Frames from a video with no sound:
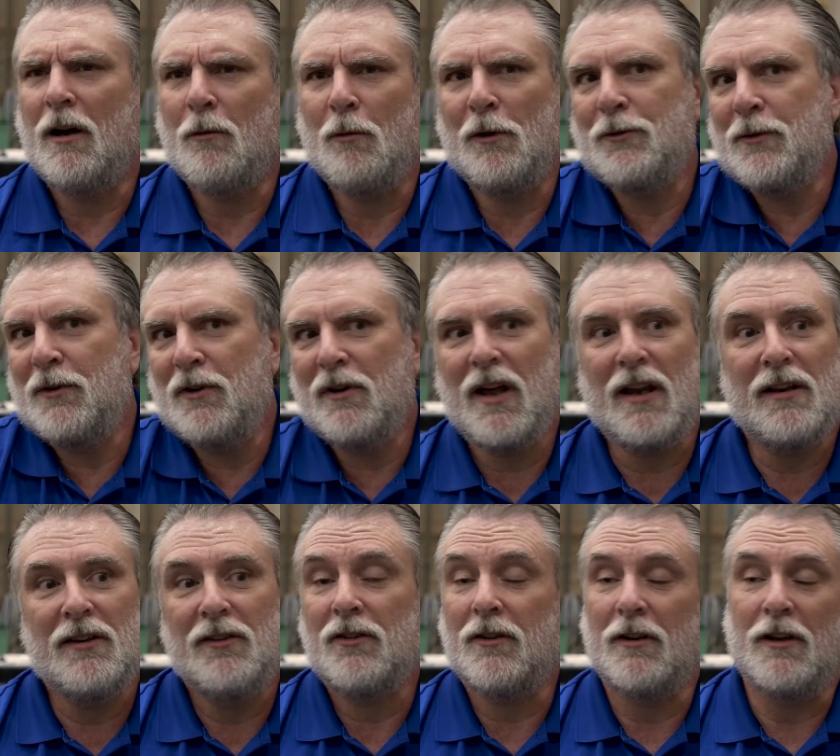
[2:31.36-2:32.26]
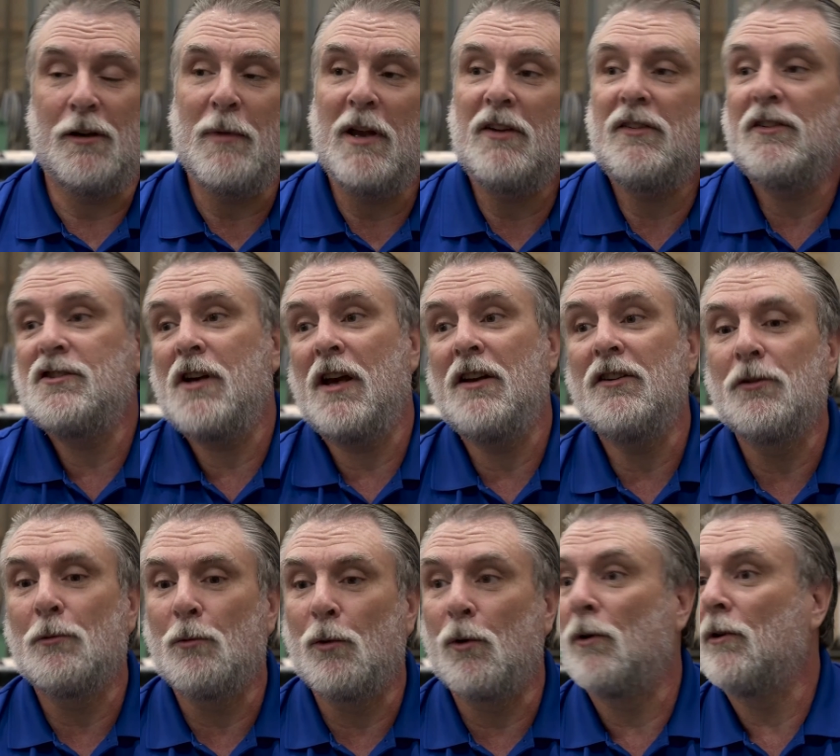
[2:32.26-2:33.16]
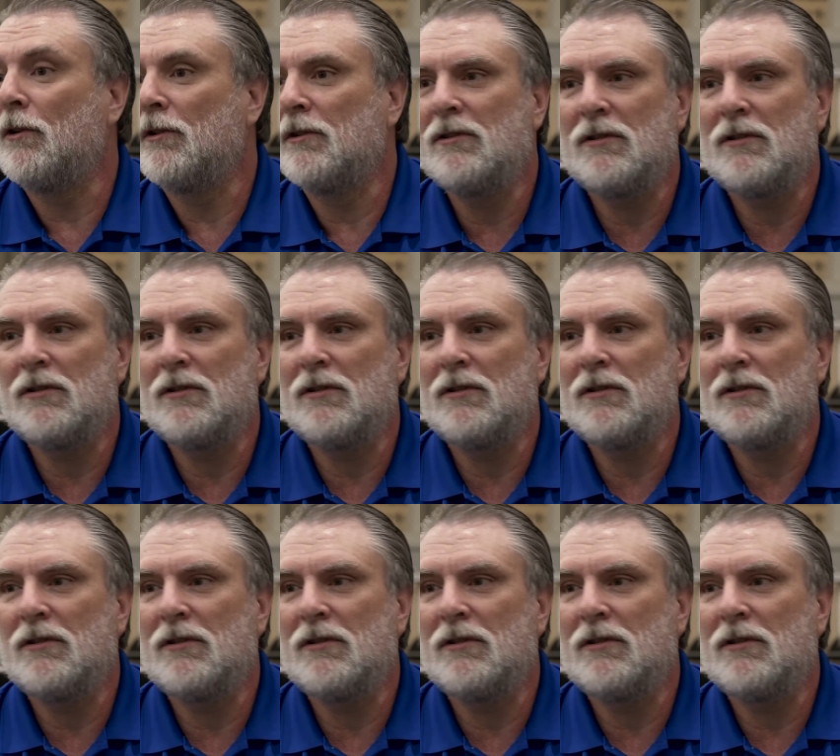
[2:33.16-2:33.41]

Uh, once we do that, it's gonna basically change the world,